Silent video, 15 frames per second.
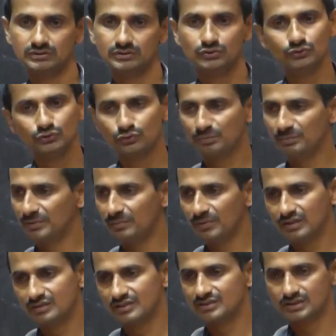You should
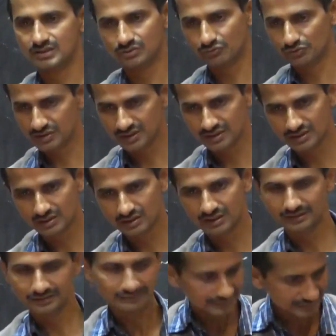prepare such questions,
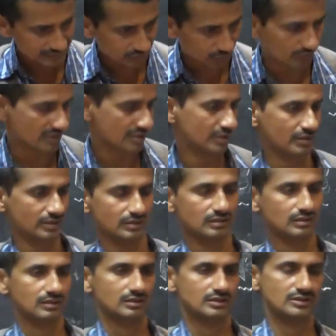and this question
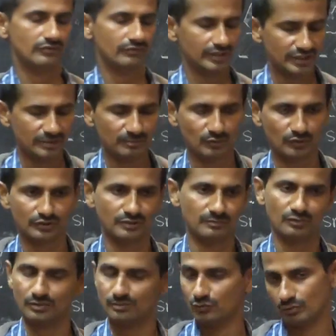is very important
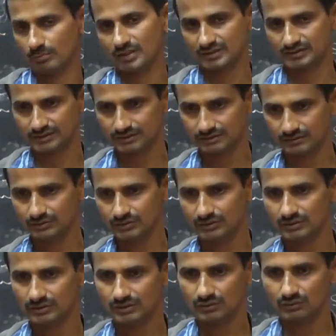for 4 marks.
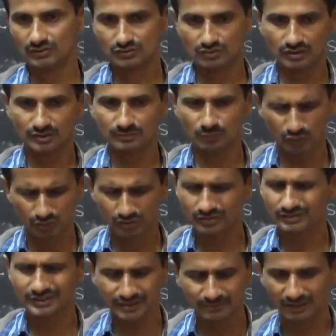While solving 4 or
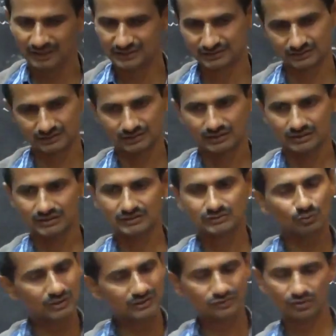3 marks, yes,
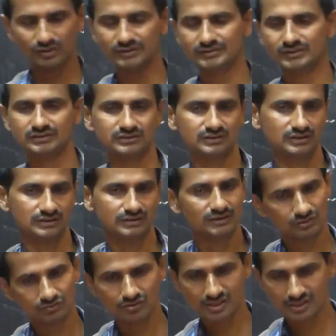while solving such
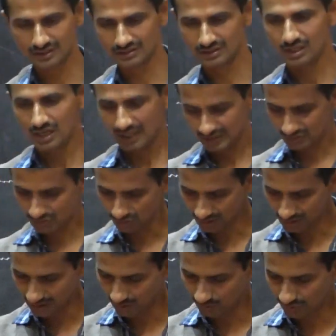the questions. And
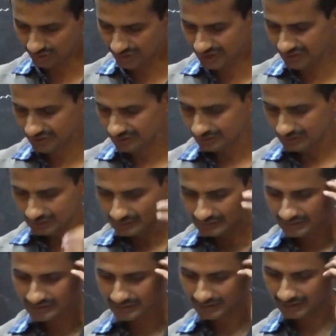so I will read
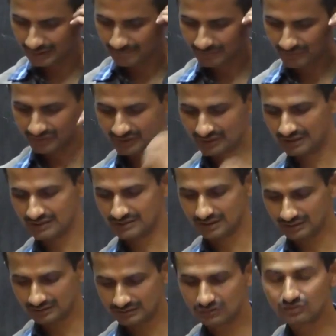such that is
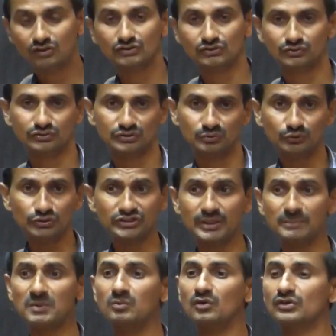a constitution. Which
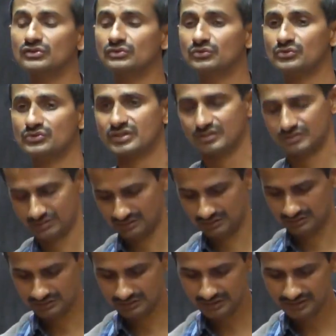type of constitution
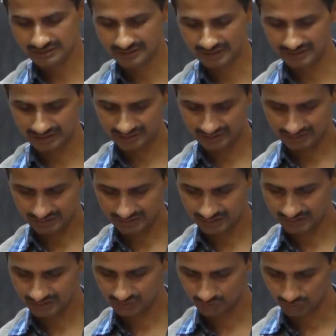is there
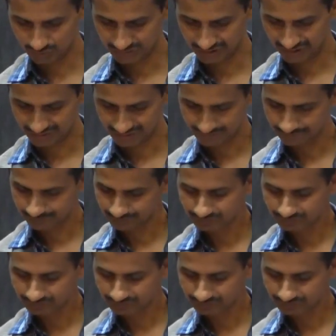in those days?